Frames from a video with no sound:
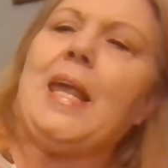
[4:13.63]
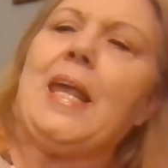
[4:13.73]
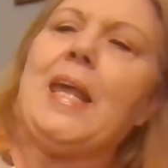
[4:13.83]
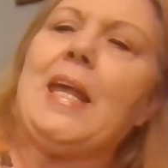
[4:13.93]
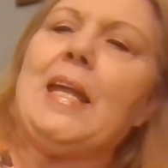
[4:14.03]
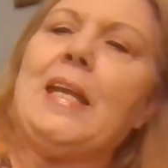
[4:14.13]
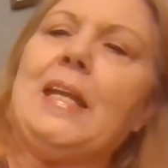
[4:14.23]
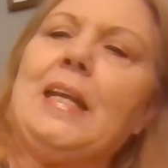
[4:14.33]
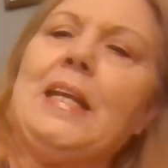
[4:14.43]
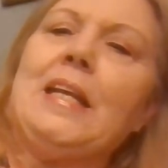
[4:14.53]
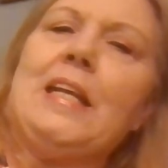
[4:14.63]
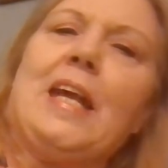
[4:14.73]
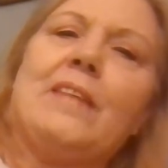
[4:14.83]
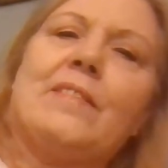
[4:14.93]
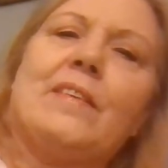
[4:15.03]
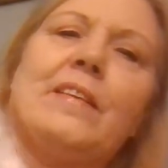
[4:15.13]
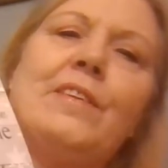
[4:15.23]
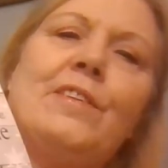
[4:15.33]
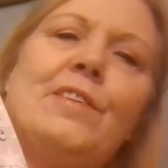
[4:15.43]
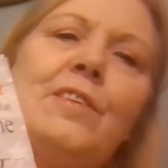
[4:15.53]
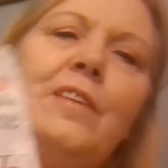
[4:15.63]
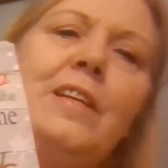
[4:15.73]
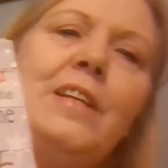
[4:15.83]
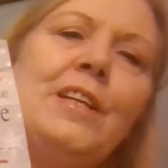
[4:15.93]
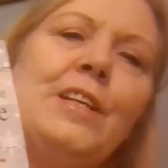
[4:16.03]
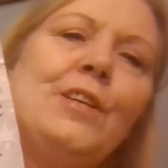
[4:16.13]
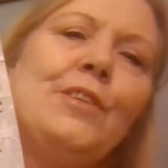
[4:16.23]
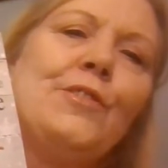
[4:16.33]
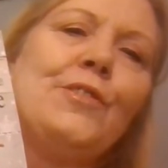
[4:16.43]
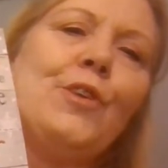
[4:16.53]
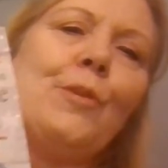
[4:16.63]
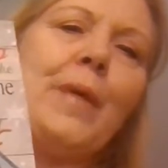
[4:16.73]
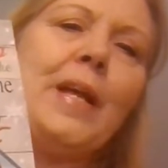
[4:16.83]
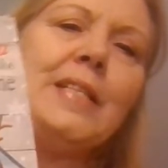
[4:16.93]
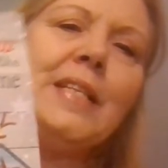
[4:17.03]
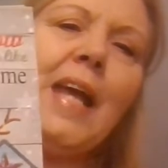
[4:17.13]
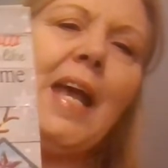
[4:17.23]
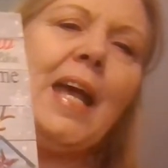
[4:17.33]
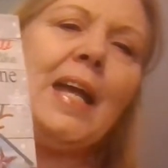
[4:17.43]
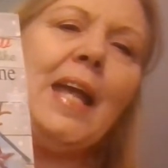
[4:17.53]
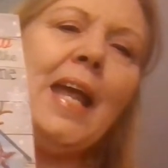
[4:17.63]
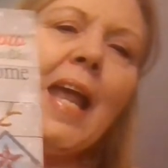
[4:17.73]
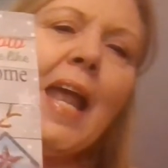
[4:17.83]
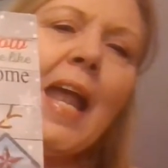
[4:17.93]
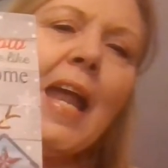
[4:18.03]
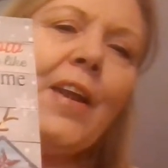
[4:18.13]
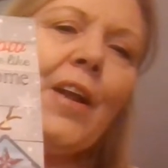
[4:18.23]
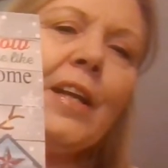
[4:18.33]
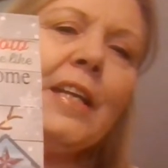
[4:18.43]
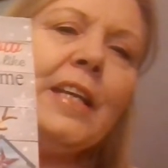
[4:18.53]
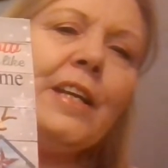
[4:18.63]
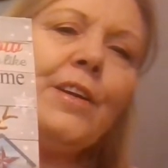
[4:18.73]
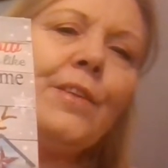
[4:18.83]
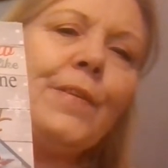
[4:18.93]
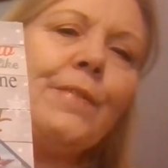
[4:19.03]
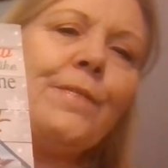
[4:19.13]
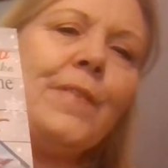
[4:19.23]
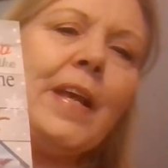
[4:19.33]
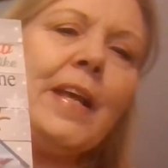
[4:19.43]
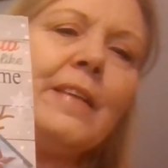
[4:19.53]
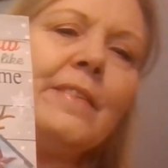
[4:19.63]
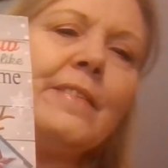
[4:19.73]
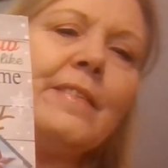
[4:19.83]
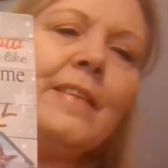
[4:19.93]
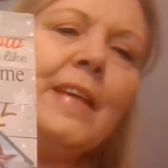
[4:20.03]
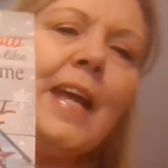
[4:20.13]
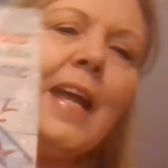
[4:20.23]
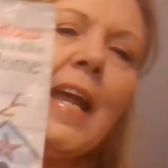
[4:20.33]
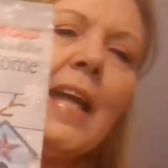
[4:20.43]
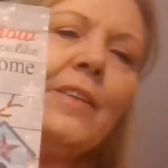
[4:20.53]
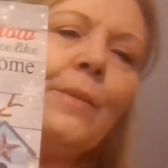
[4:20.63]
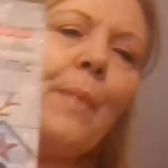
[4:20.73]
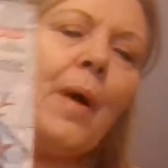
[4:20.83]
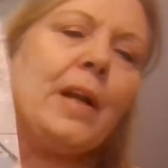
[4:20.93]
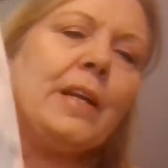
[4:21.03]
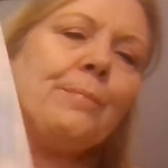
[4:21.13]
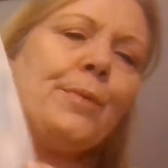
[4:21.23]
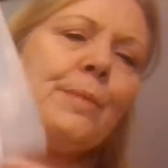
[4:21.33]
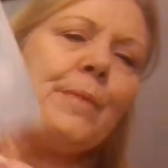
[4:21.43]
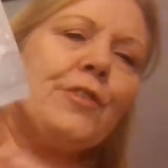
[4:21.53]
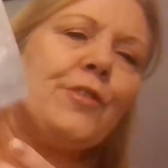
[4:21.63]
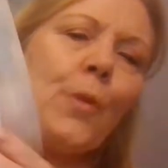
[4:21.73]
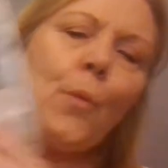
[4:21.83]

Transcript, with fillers: And has a little snowman tag, and on here, the face and the body, pretty much the